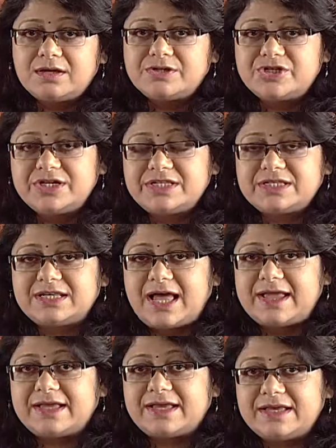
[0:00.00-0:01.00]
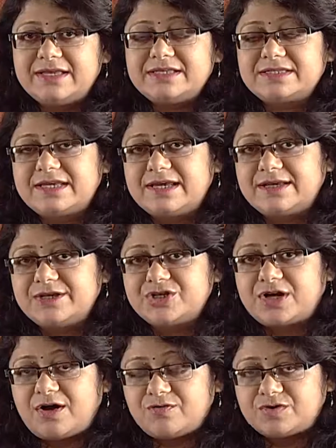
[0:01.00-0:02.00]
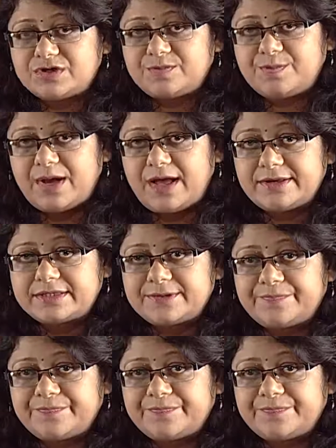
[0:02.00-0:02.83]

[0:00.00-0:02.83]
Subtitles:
just like his English counterpart.